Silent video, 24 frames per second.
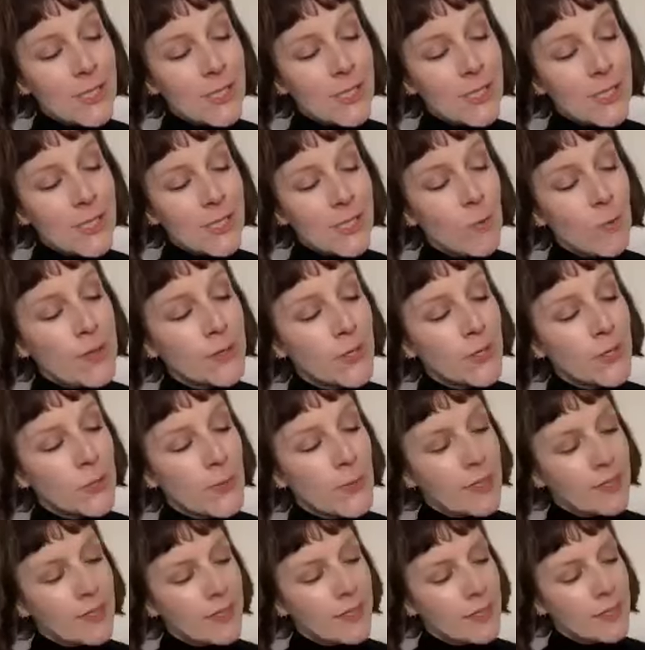So what we can do is we
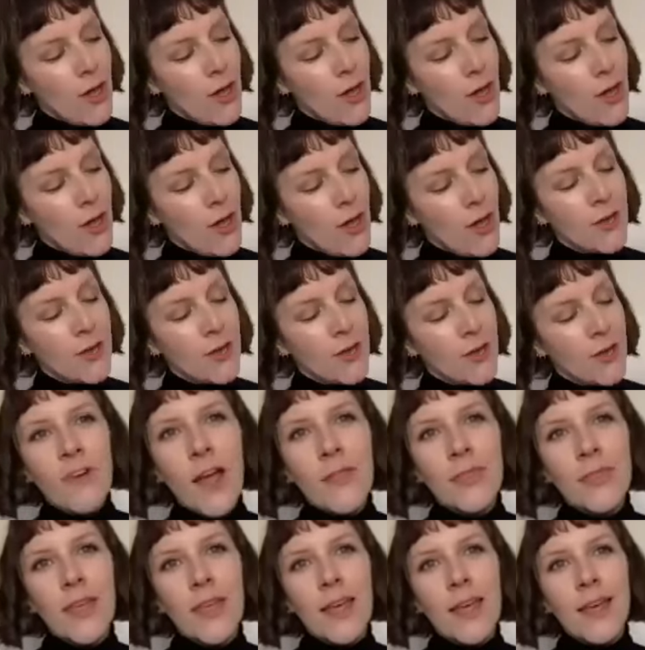can start, and you'll
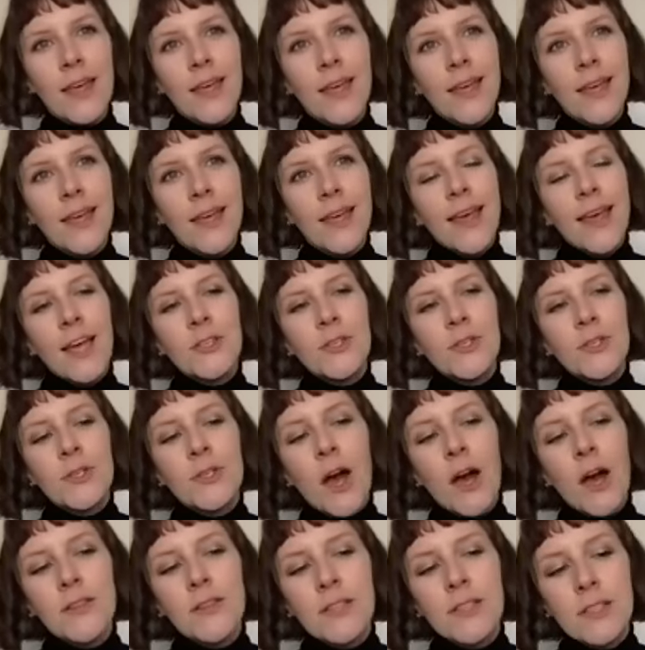find that as
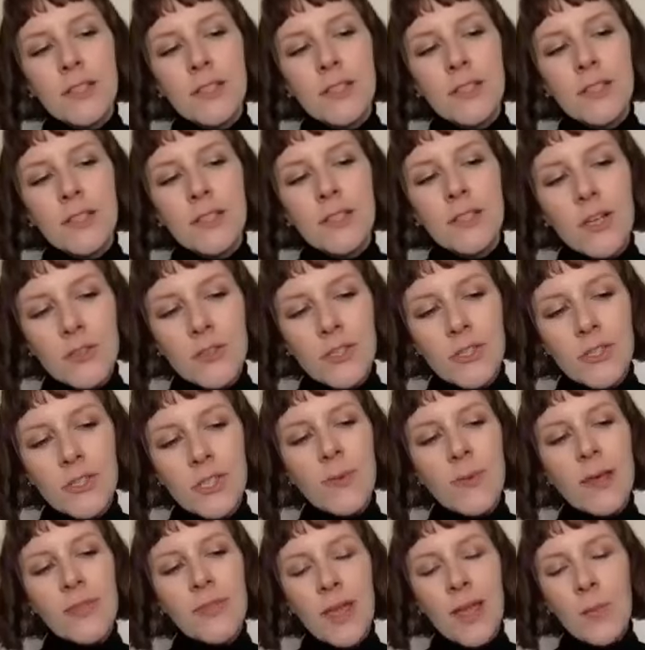you kind of start to
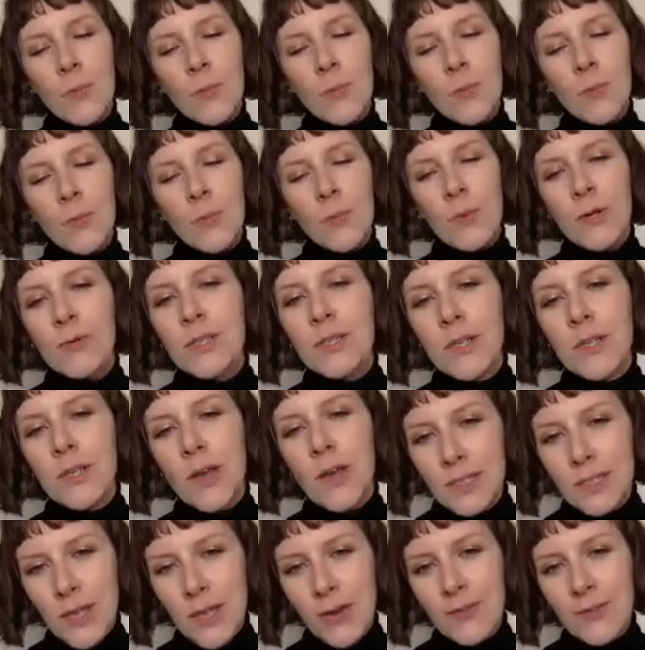do it, they will
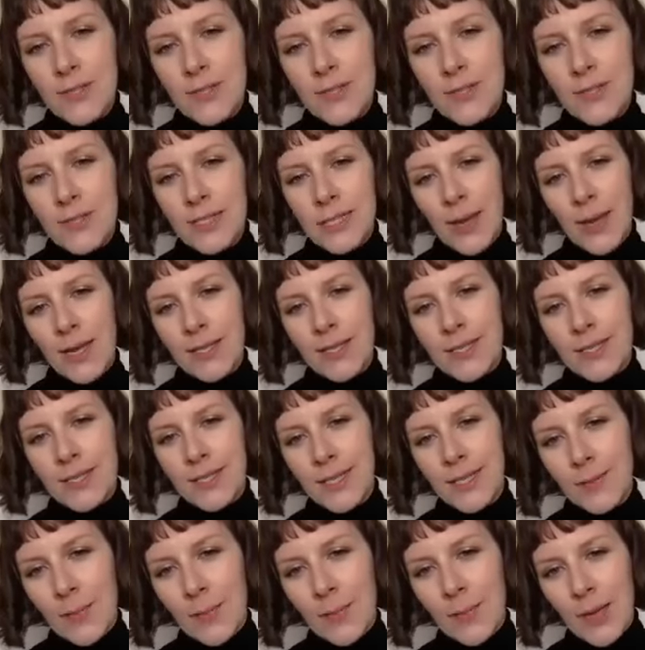start to kind of dissipate a
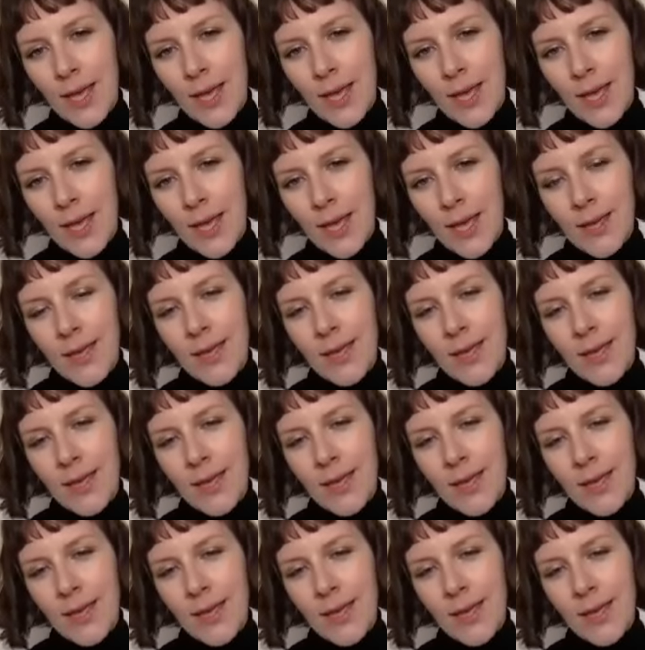little bit.